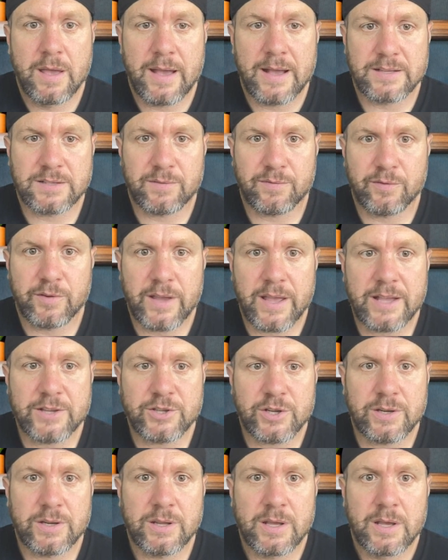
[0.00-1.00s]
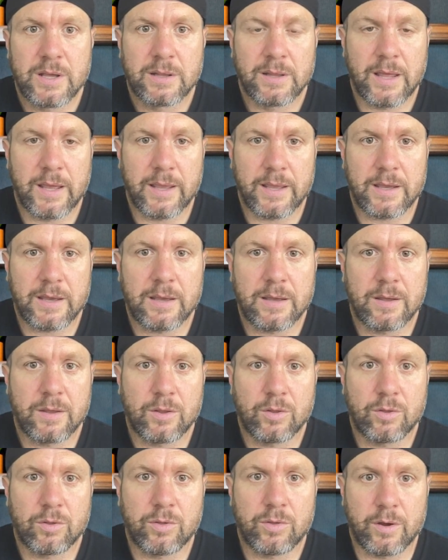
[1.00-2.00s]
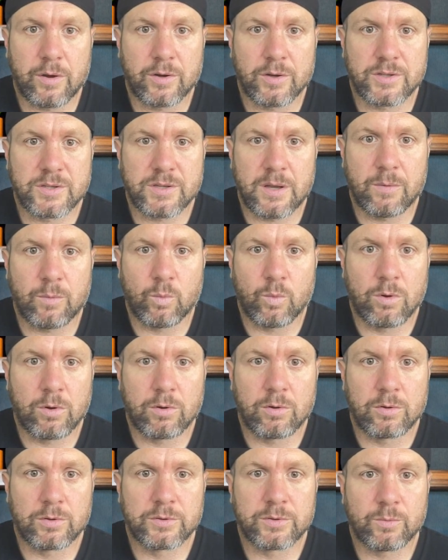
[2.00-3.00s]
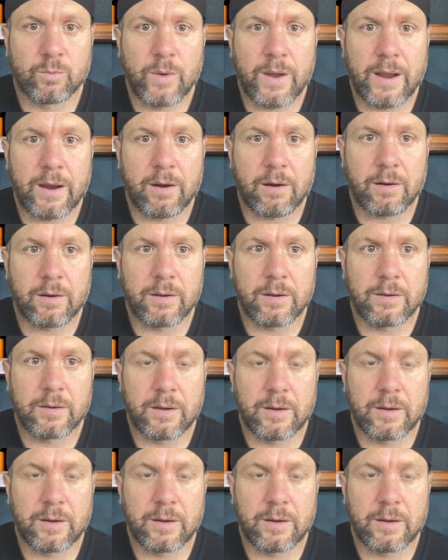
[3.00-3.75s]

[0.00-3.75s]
as a free agent, like there's a world where